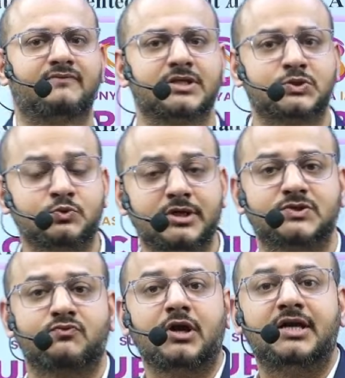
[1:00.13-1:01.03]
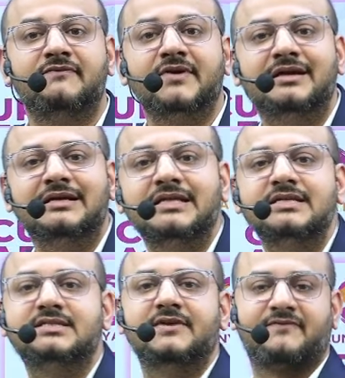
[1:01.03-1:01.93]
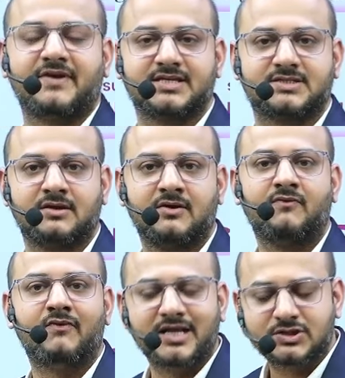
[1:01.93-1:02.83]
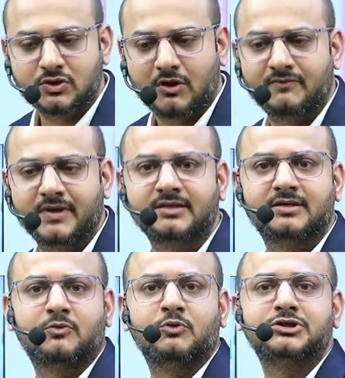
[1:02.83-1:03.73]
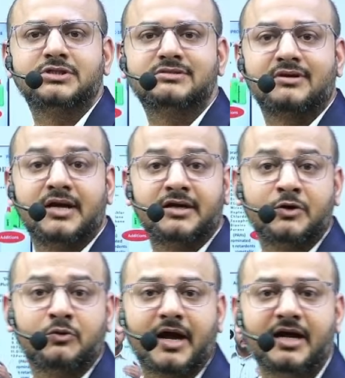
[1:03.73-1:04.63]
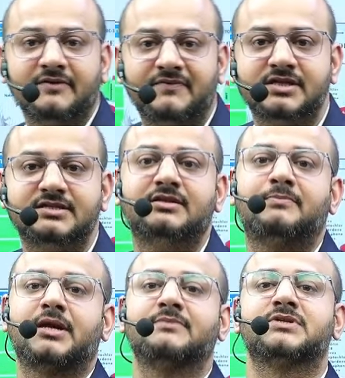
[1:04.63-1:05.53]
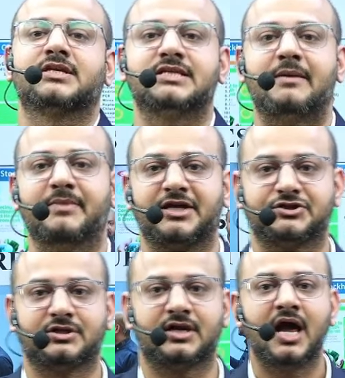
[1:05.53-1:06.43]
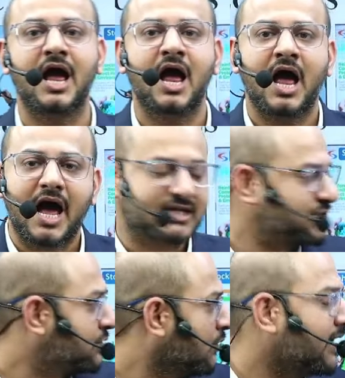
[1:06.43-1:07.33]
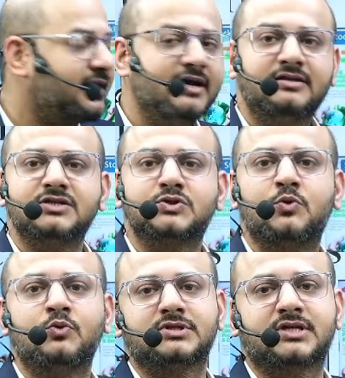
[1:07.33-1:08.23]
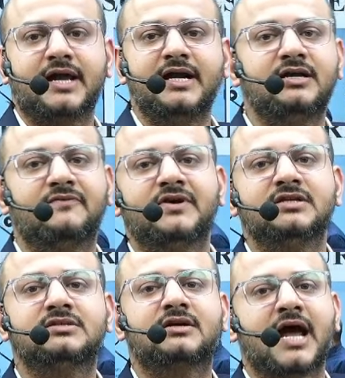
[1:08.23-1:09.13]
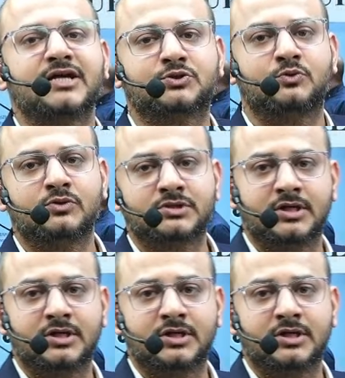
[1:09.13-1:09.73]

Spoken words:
the students, what difficulties they face while solving the questions related to current affairs in the prelims examination, has curated this course, Current Affairs Crash Course